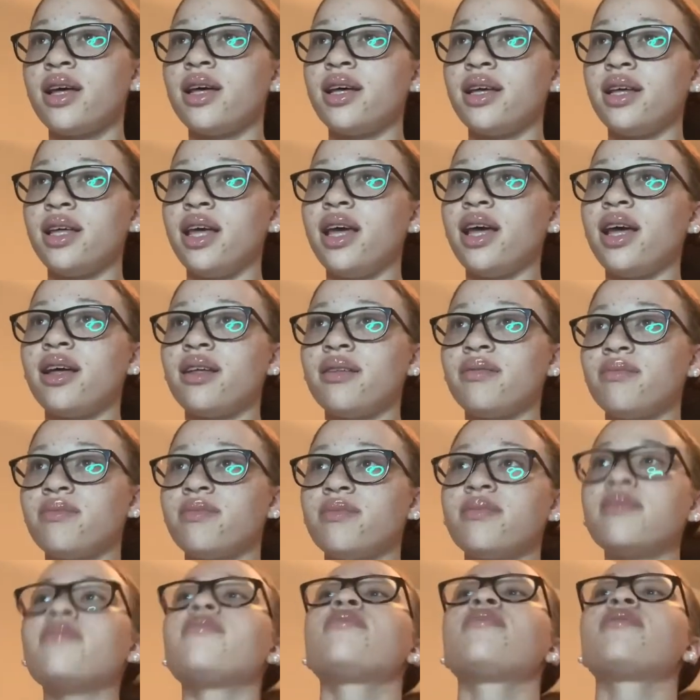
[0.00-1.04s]
yeah.
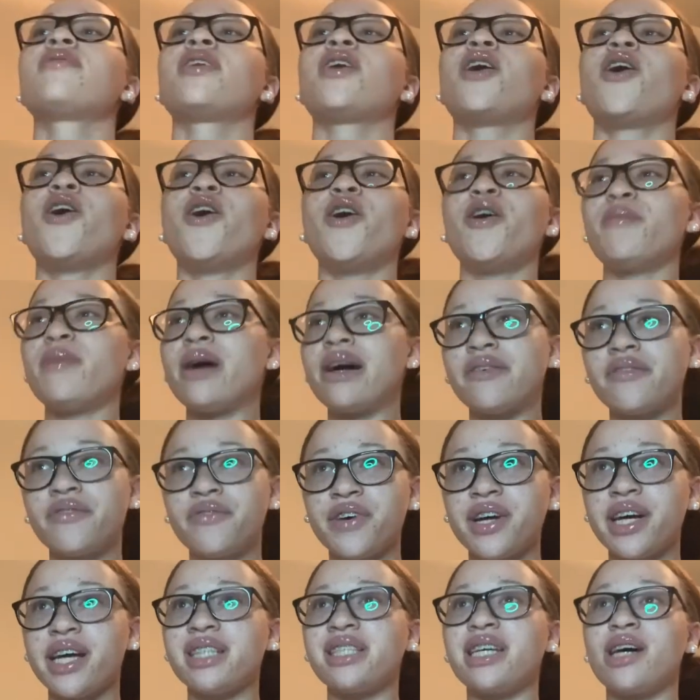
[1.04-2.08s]
All my
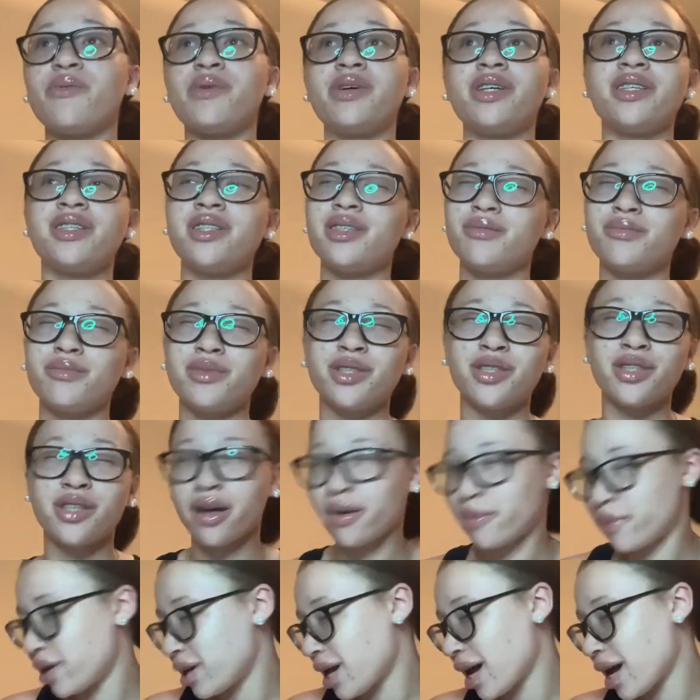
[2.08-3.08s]
friends, I wish them so well.